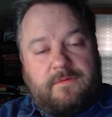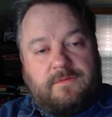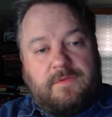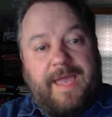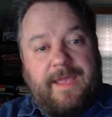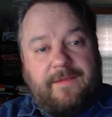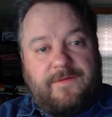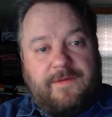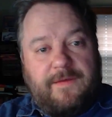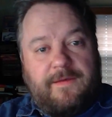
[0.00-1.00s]

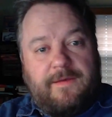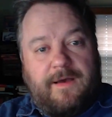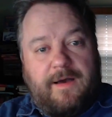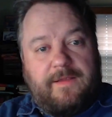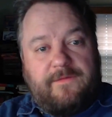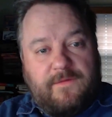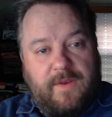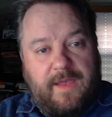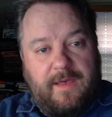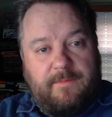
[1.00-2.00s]
liked on
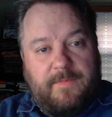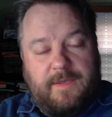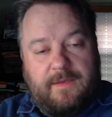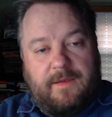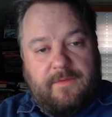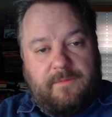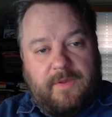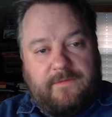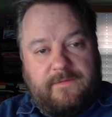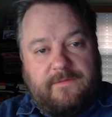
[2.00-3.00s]
Instagram and other
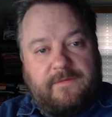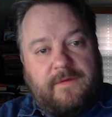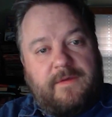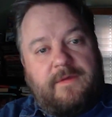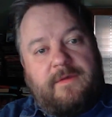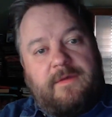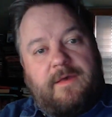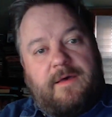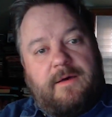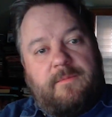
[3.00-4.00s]
places
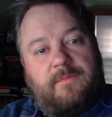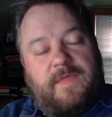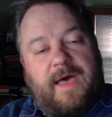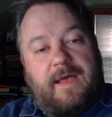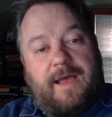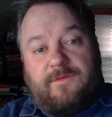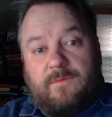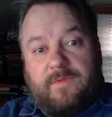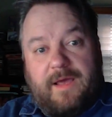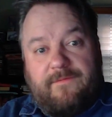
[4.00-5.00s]
um, that I
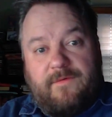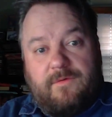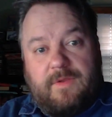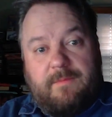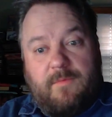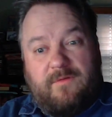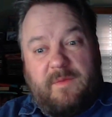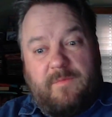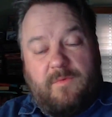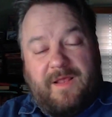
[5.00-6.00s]
took with an iPhone. And most
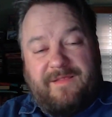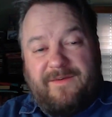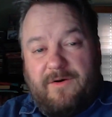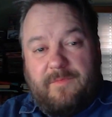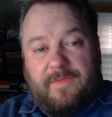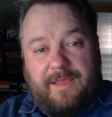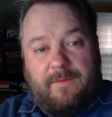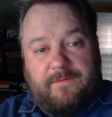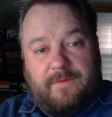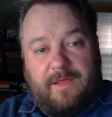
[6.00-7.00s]
people, when I tell them, hey,
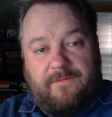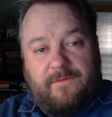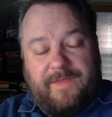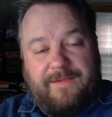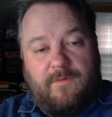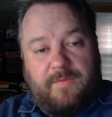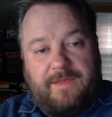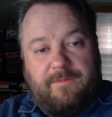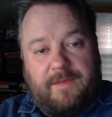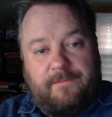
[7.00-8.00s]
that was an iPhone, they don't
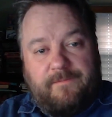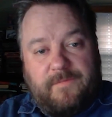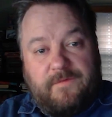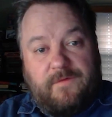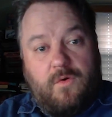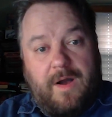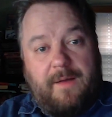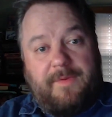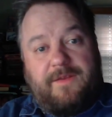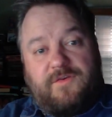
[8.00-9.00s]
believe me. So
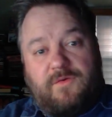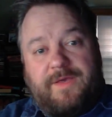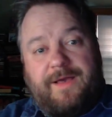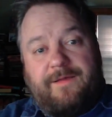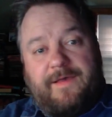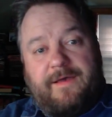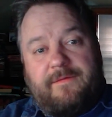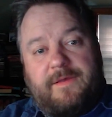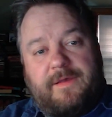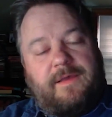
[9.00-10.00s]
I'm going to show you guys
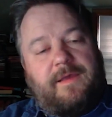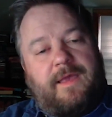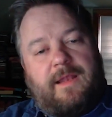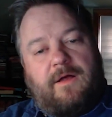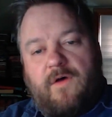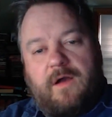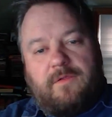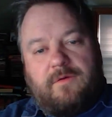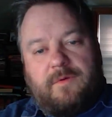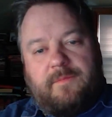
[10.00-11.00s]
that. And I'll talk
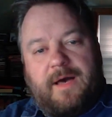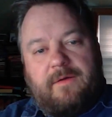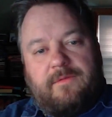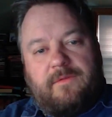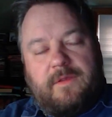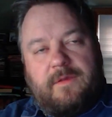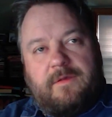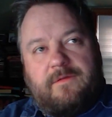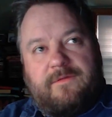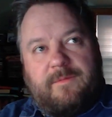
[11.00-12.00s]
a little bit about
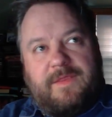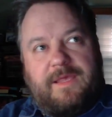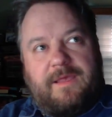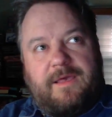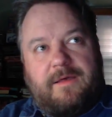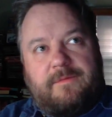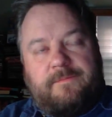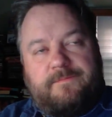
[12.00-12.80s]
some of the uh,